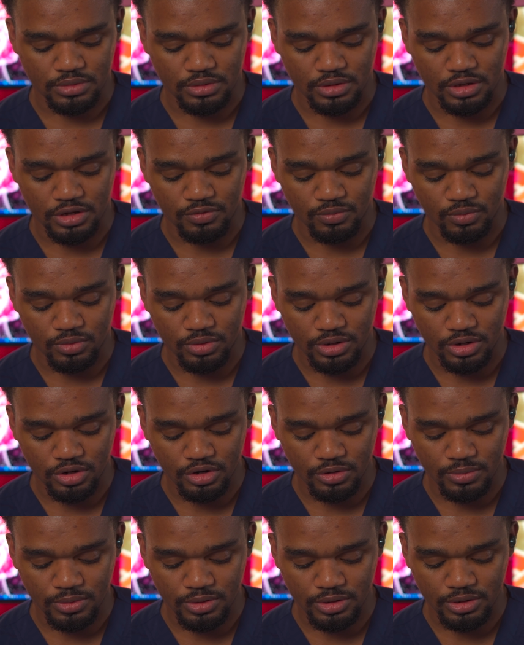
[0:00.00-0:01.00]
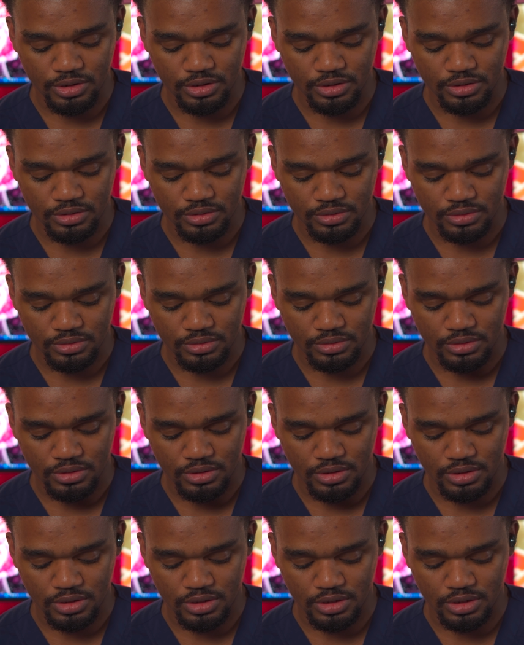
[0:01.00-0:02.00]
I have one earbud in,
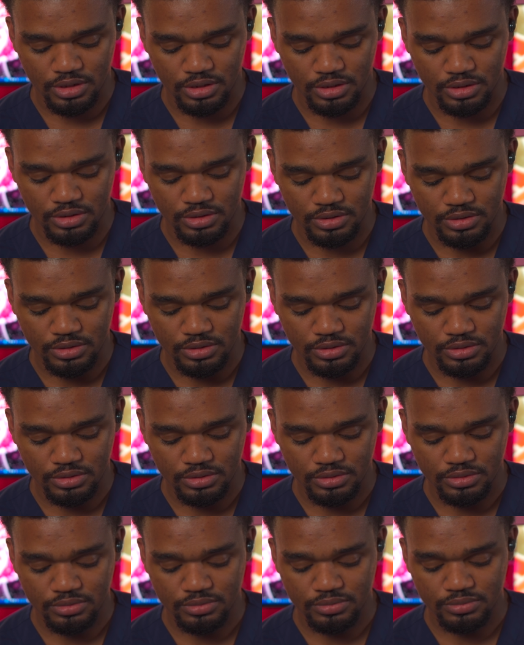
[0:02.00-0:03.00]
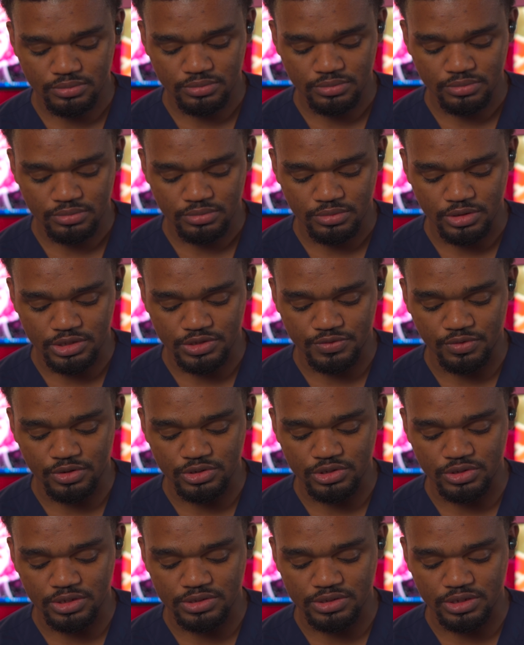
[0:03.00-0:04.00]
and this
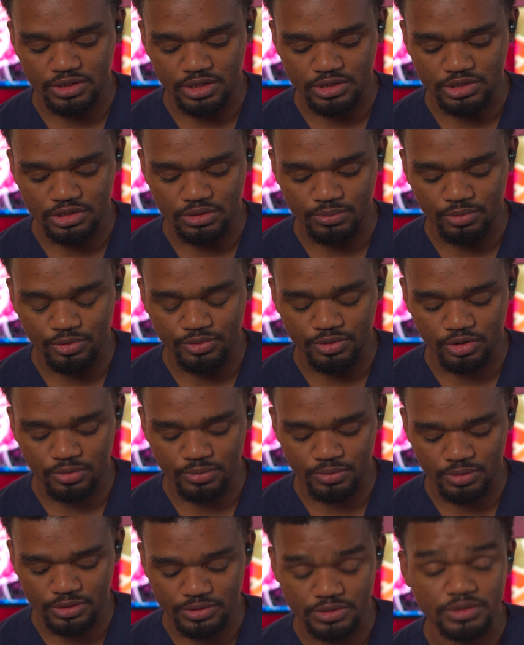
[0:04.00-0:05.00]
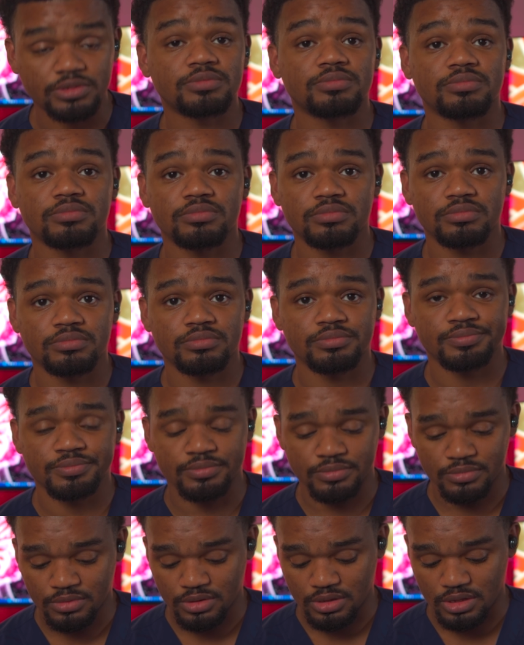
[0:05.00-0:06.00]
function needs connection to both earbuds.
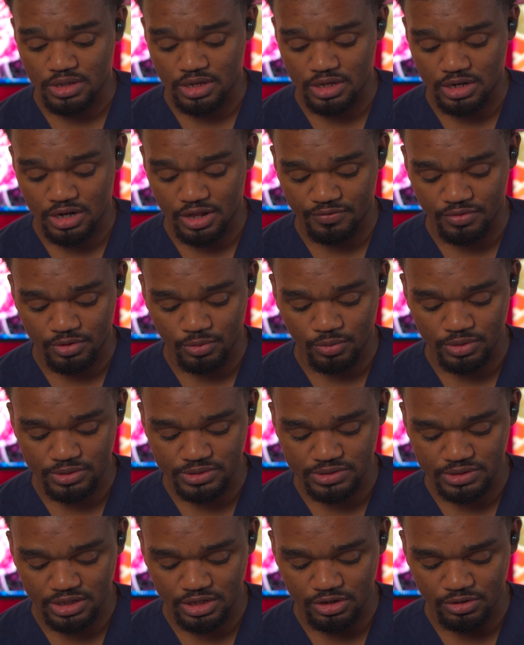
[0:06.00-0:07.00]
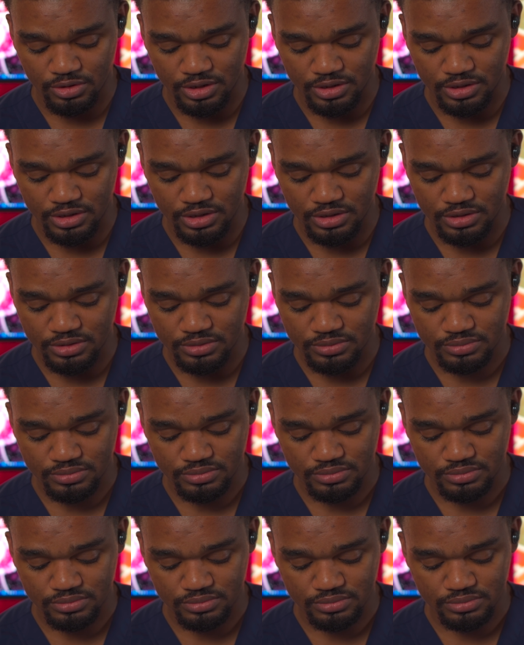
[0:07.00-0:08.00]
And if I want to see Hear ID,
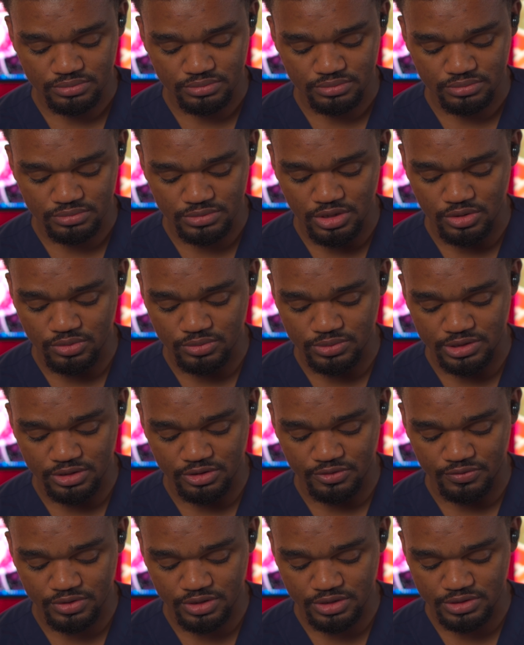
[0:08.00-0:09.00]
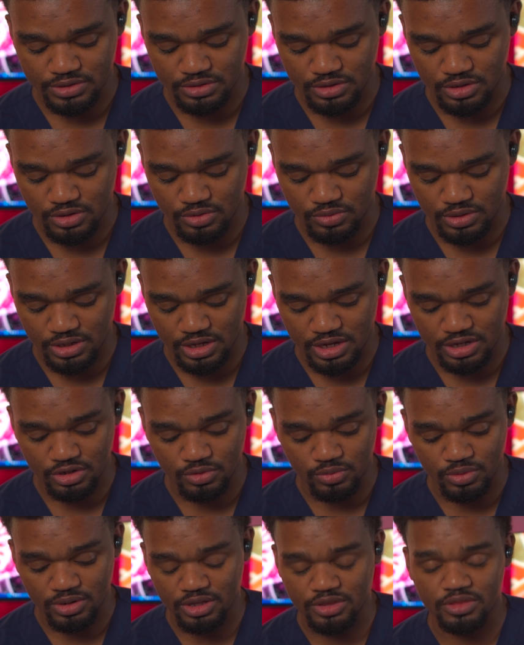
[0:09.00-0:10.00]
no. Sound effects, no. Can't
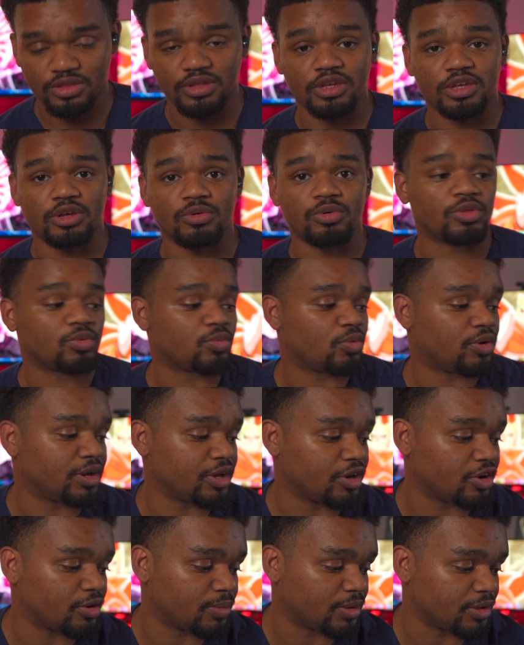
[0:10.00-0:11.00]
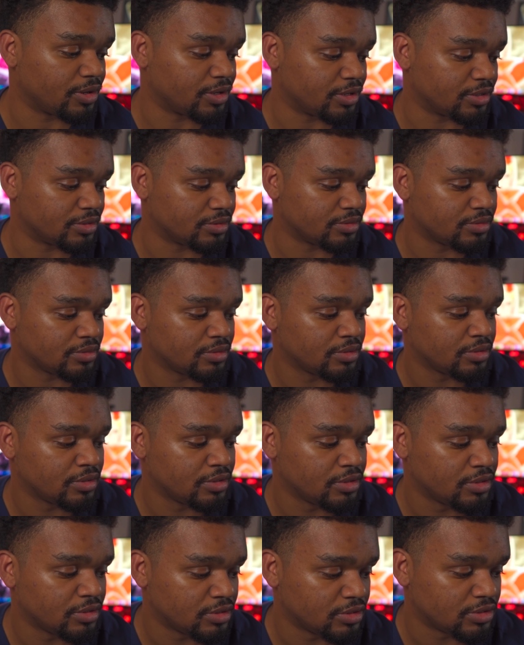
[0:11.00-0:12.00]
do anything with one earbud in.
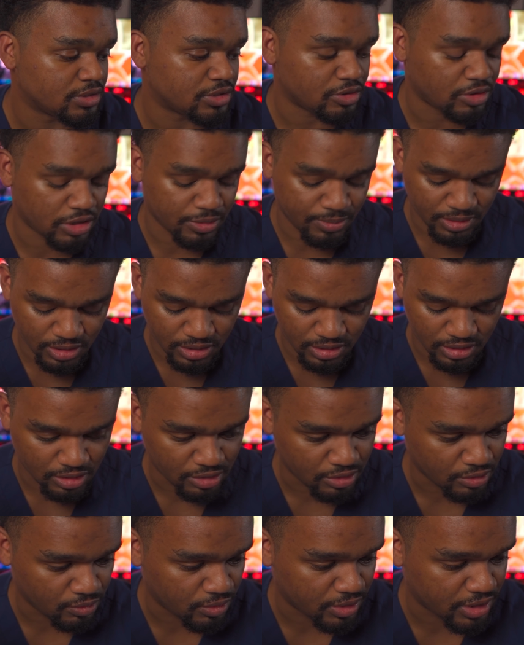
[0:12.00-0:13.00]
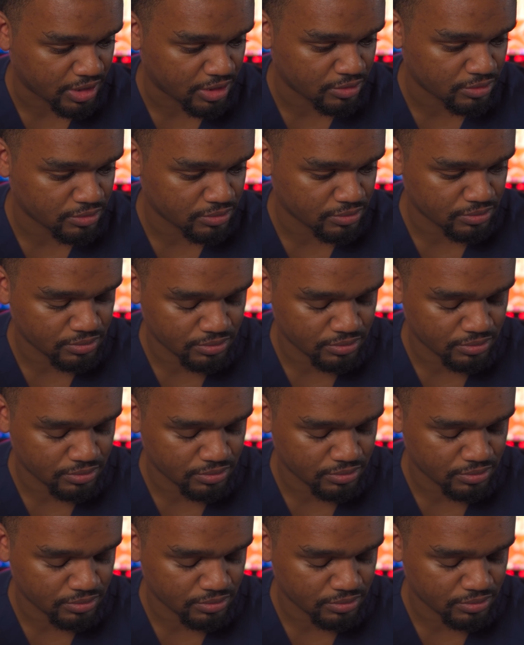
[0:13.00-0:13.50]
So let me get the other one out,